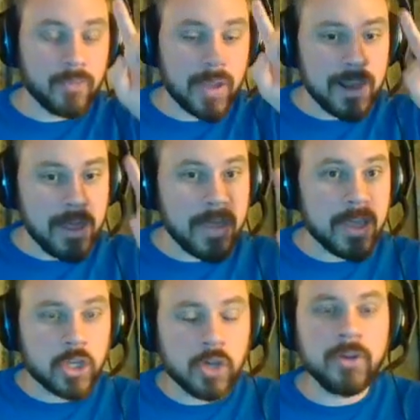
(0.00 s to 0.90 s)
right? They
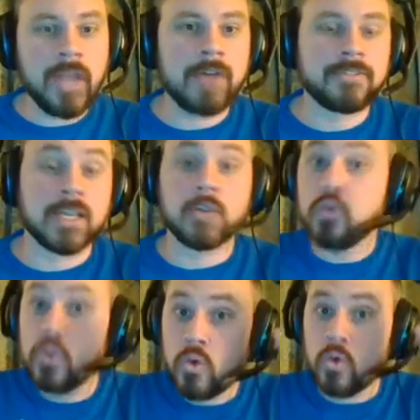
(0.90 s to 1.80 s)
could have said,
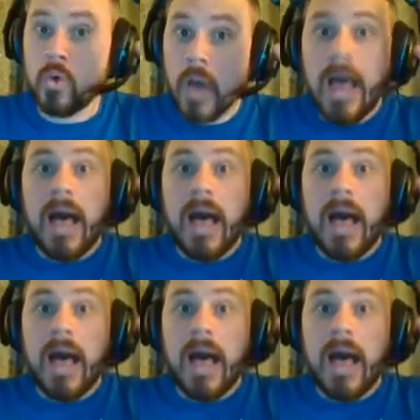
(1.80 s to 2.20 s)
ooh,